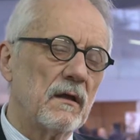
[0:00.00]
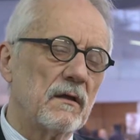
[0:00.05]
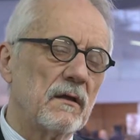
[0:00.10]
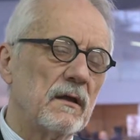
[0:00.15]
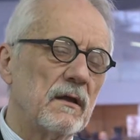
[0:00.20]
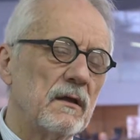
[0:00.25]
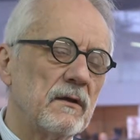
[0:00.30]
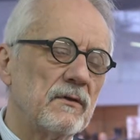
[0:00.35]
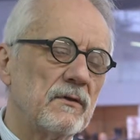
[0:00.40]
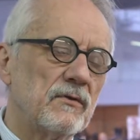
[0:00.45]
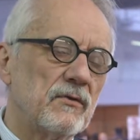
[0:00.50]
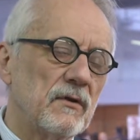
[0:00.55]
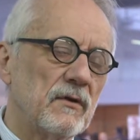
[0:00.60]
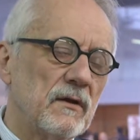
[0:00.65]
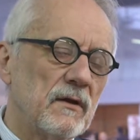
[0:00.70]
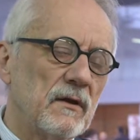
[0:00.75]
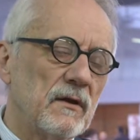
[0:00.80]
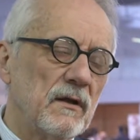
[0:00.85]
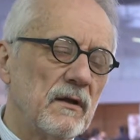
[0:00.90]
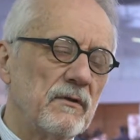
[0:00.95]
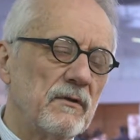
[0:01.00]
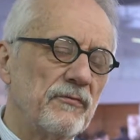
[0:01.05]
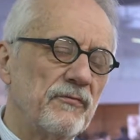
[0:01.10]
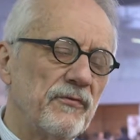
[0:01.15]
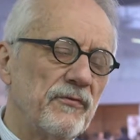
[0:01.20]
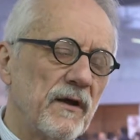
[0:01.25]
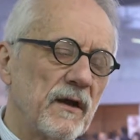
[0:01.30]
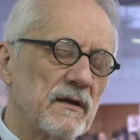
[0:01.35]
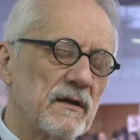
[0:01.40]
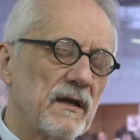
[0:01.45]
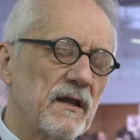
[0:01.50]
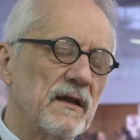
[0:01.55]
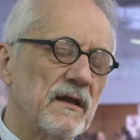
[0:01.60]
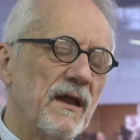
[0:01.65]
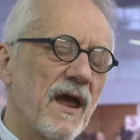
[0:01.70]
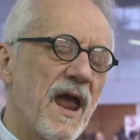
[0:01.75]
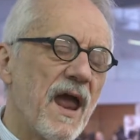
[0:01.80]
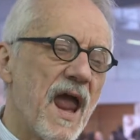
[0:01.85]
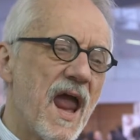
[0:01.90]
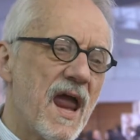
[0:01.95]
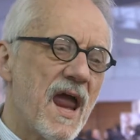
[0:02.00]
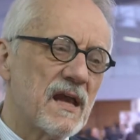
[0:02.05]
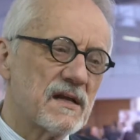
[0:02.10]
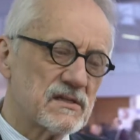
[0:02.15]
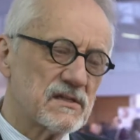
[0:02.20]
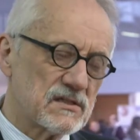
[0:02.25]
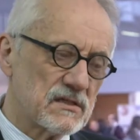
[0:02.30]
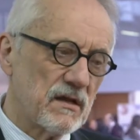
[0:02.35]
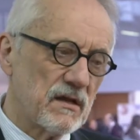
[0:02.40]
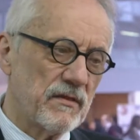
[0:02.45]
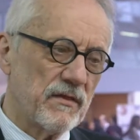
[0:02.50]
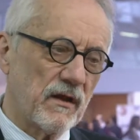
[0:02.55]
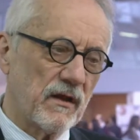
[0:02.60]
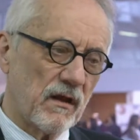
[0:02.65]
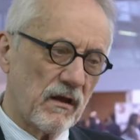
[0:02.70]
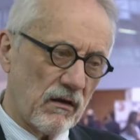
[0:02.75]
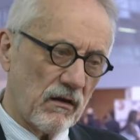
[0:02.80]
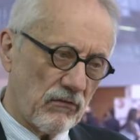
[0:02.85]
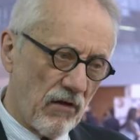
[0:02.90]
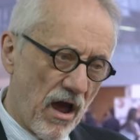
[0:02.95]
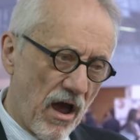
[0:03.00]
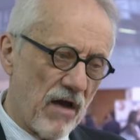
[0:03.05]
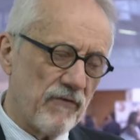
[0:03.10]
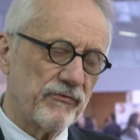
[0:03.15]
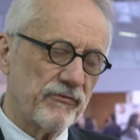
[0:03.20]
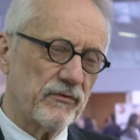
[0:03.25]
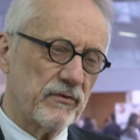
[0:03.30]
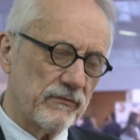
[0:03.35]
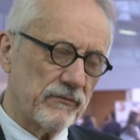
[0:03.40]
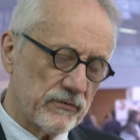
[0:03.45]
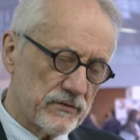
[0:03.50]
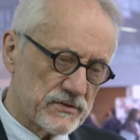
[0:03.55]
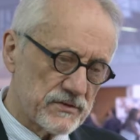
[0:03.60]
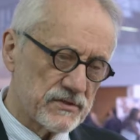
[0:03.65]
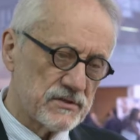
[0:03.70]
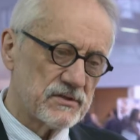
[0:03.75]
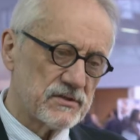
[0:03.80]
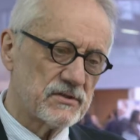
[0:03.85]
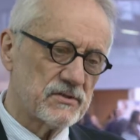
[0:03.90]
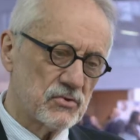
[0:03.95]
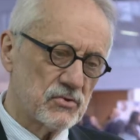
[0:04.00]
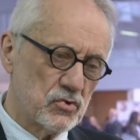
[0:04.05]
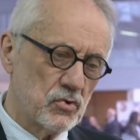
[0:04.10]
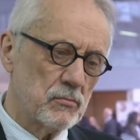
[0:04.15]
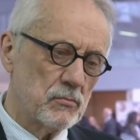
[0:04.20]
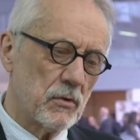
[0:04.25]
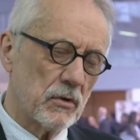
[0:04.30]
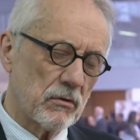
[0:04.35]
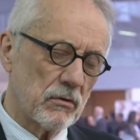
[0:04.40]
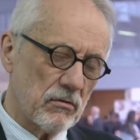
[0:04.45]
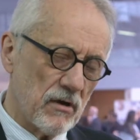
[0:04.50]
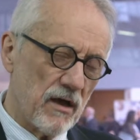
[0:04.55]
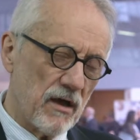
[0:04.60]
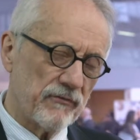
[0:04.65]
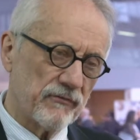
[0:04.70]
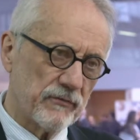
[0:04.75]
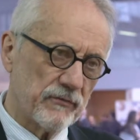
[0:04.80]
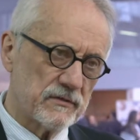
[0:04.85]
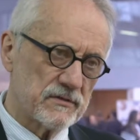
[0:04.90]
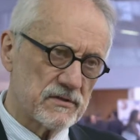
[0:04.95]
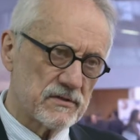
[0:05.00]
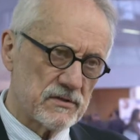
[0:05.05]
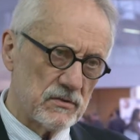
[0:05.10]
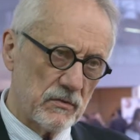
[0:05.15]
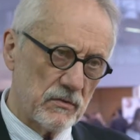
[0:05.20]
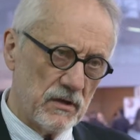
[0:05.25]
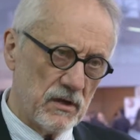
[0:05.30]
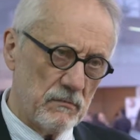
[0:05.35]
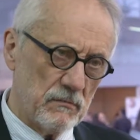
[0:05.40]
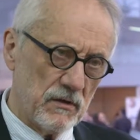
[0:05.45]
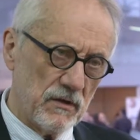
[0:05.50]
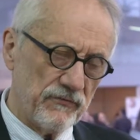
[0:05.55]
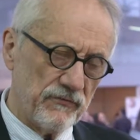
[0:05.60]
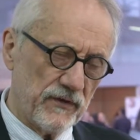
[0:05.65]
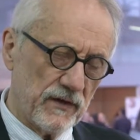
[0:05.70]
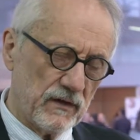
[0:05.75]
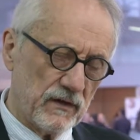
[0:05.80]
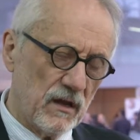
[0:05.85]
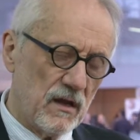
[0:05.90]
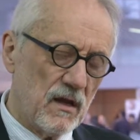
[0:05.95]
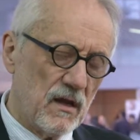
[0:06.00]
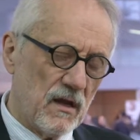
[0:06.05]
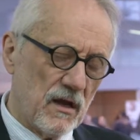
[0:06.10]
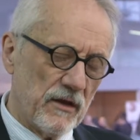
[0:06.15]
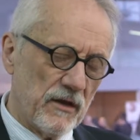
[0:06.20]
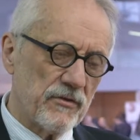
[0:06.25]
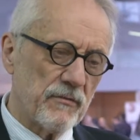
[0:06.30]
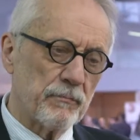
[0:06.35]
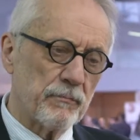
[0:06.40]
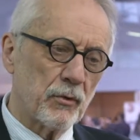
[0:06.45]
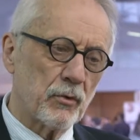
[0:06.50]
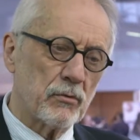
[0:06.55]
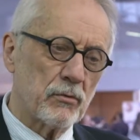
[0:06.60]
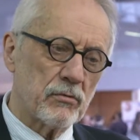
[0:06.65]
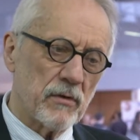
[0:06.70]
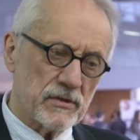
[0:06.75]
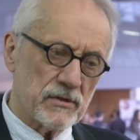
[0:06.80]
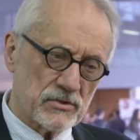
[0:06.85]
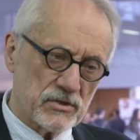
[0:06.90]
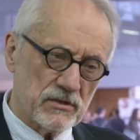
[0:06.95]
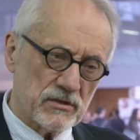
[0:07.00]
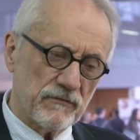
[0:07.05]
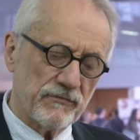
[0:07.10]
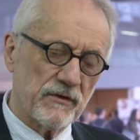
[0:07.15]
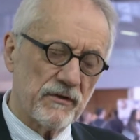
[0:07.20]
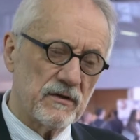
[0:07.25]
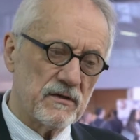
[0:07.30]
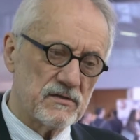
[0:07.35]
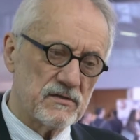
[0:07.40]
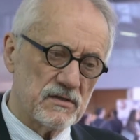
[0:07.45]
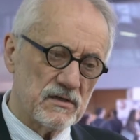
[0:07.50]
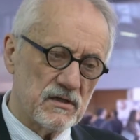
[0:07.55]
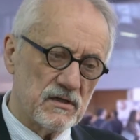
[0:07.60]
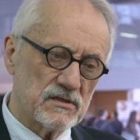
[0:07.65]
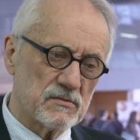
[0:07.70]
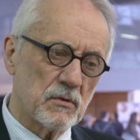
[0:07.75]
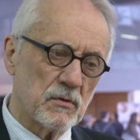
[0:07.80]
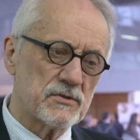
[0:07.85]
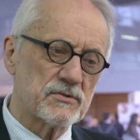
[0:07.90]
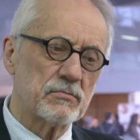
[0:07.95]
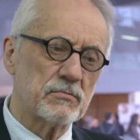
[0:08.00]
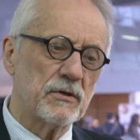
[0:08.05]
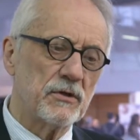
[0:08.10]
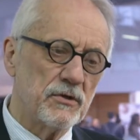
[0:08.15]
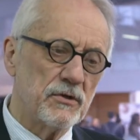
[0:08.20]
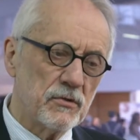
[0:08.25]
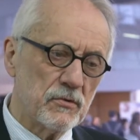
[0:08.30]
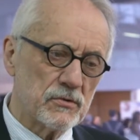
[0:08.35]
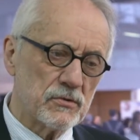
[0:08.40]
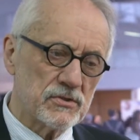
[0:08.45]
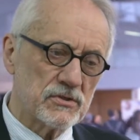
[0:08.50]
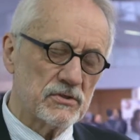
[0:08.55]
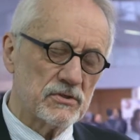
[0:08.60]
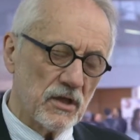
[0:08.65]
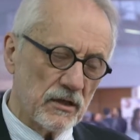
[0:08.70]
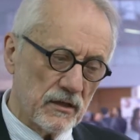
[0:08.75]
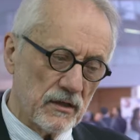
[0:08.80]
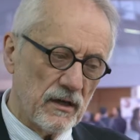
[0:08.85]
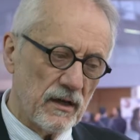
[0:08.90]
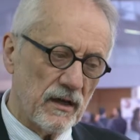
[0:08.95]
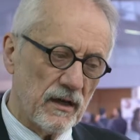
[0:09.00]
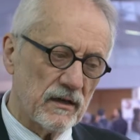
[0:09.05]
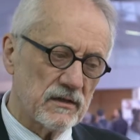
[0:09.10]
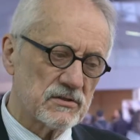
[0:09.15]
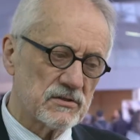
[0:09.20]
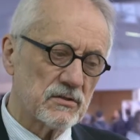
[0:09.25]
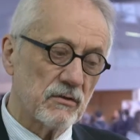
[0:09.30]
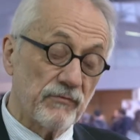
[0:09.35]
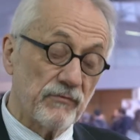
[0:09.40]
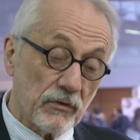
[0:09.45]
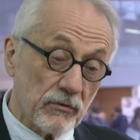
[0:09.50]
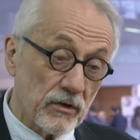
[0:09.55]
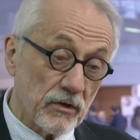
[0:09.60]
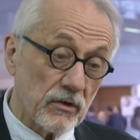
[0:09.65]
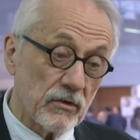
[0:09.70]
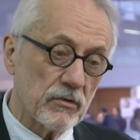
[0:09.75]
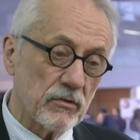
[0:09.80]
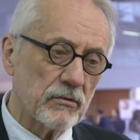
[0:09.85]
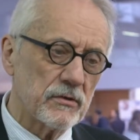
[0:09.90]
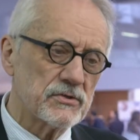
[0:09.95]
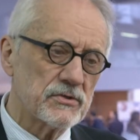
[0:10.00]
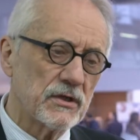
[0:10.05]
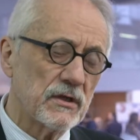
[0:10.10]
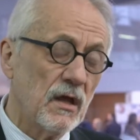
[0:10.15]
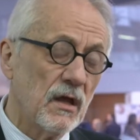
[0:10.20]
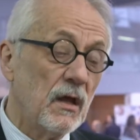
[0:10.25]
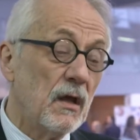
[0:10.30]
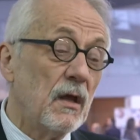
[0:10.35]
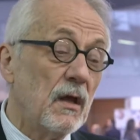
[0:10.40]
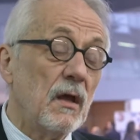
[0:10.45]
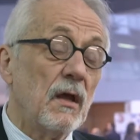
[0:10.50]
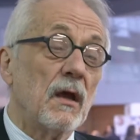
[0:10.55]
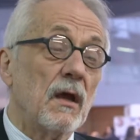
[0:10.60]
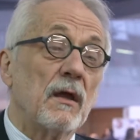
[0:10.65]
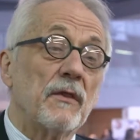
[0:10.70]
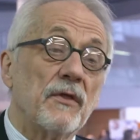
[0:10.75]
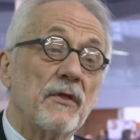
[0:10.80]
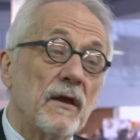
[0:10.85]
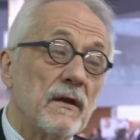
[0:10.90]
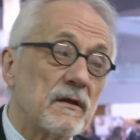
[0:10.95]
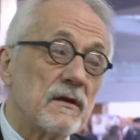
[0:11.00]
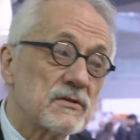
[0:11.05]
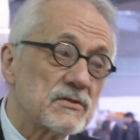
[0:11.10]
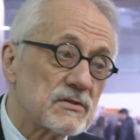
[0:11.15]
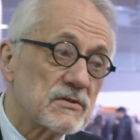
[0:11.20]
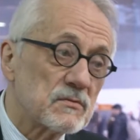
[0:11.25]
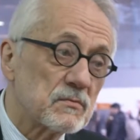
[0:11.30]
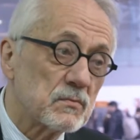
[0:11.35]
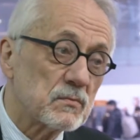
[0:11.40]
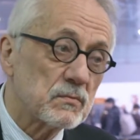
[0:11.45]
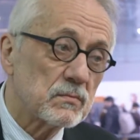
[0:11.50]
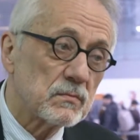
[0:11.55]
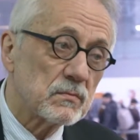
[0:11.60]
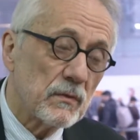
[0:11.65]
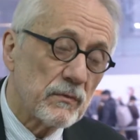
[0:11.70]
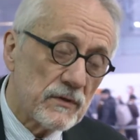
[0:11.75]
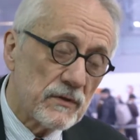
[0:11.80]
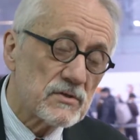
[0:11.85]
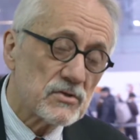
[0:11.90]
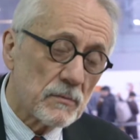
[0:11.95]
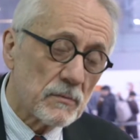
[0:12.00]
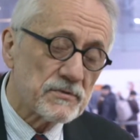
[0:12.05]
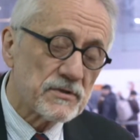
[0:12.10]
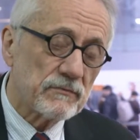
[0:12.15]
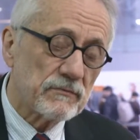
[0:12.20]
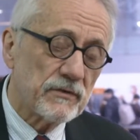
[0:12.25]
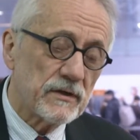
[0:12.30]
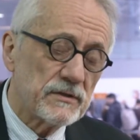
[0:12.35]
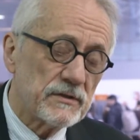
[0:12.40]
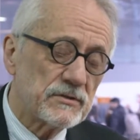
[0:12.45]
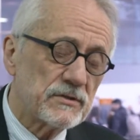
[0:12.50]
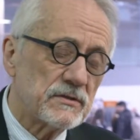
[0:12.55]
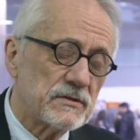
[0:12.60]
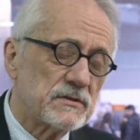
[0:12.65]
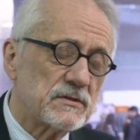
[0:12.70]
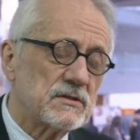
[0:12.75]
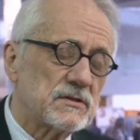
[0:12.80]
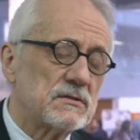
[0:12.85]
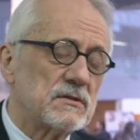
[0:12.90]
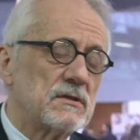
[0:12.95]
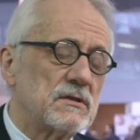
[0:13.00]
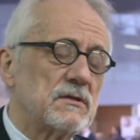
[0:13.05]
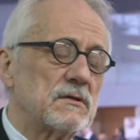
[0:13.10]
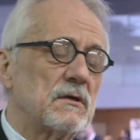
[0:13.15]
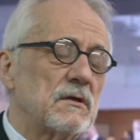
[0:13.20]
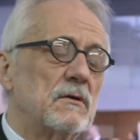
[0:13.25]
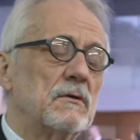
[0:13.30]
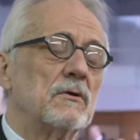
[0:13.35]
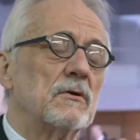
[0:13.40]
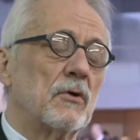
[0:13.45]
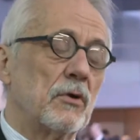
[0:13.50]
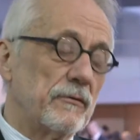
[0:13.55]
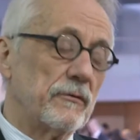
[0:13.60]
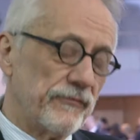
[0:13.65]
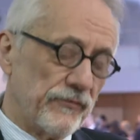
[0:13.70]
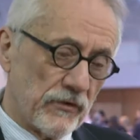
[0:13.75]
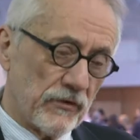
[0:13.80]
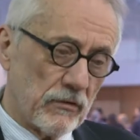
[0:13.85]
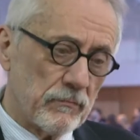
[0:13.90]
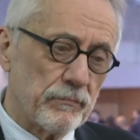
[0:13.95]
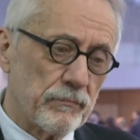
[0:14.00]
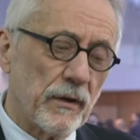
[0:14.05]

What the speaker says: it in fact enhanced the graft versus tumor, graft versus leukemia effect, and the progression of the disease was reduced, not enhanced. So very encouraging, and that is these observations confirmed